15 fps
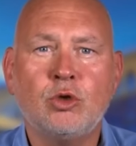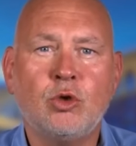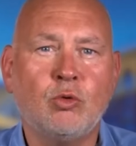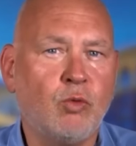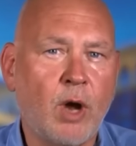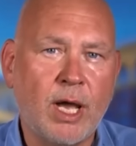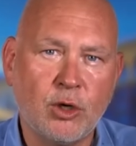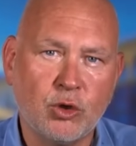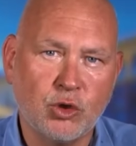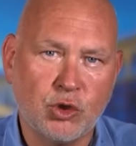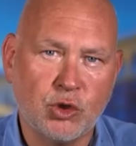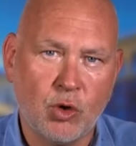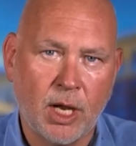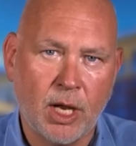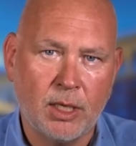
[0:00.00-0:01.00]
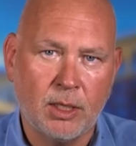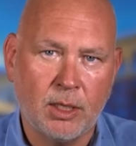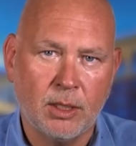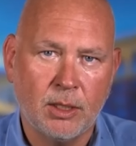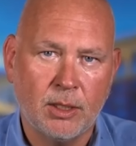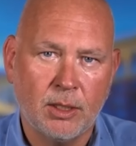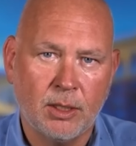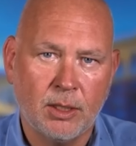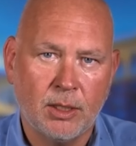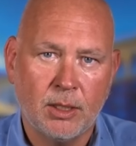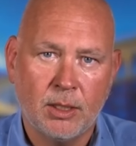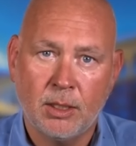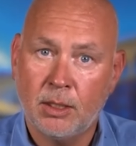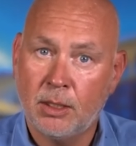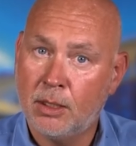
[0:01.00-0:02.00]
The writer's strike
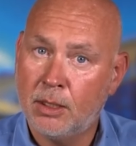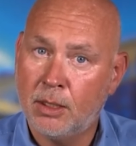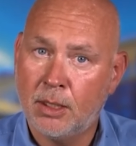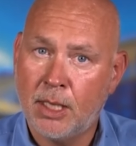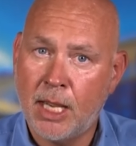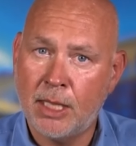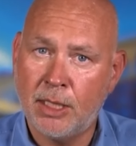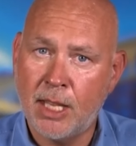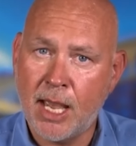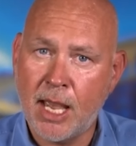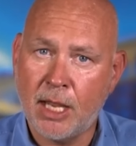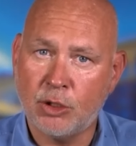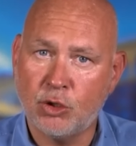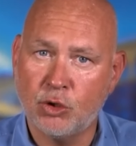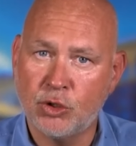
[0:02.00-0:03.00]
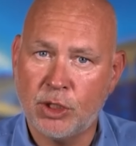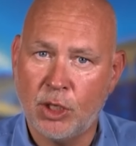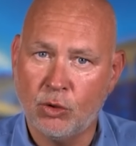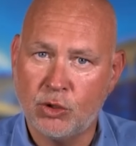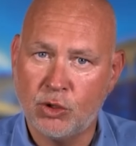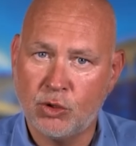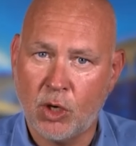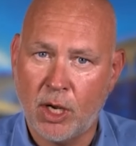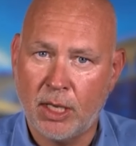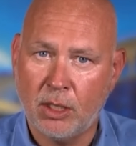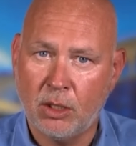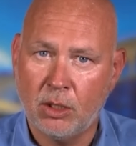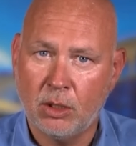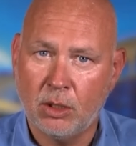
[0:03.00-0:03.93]
and the Actors Guild strike